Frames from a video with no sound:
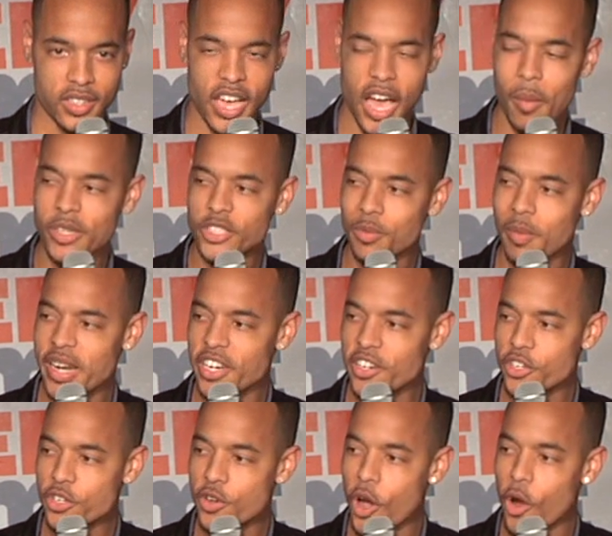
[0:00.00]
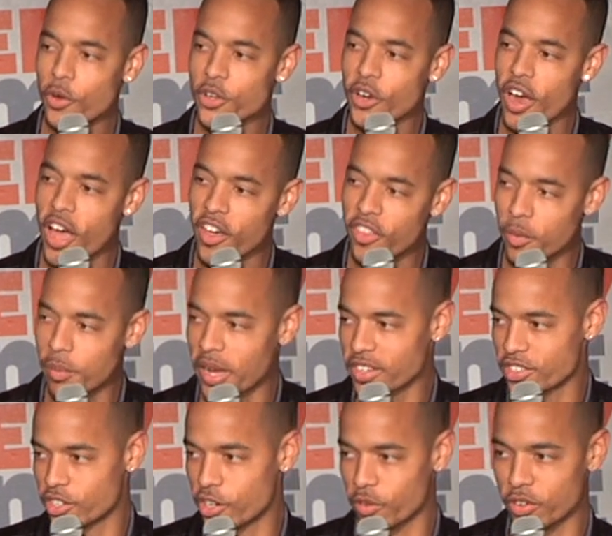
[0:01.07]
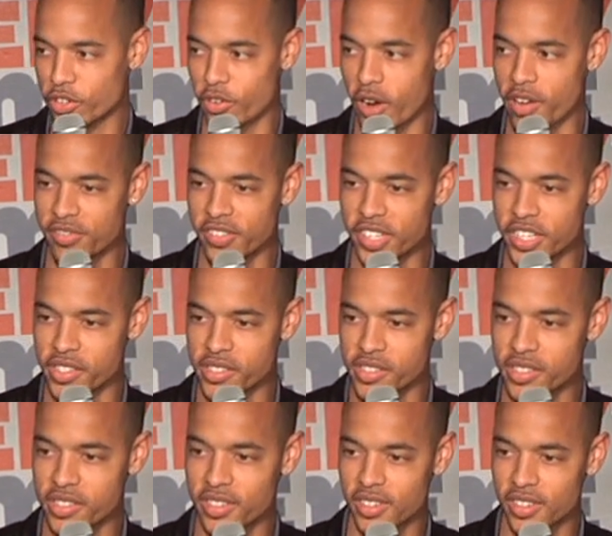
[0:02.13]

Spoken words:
How much money do you owe your other banks in overdraft fees?